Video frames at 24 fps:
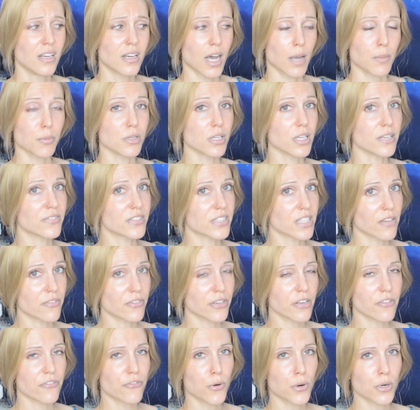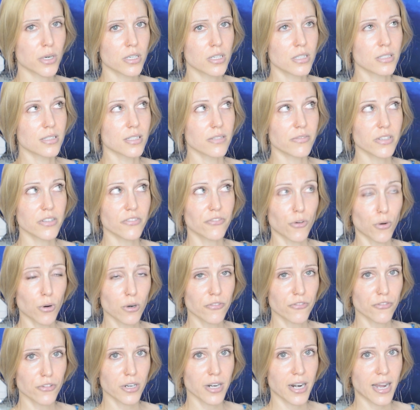I believe 74, 74
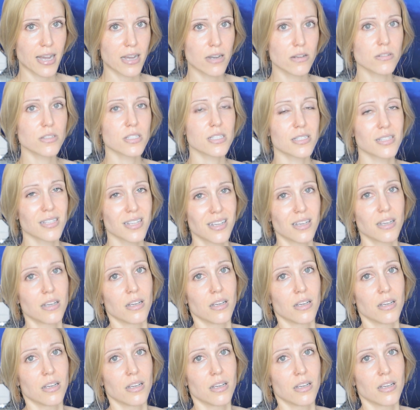for an ounce.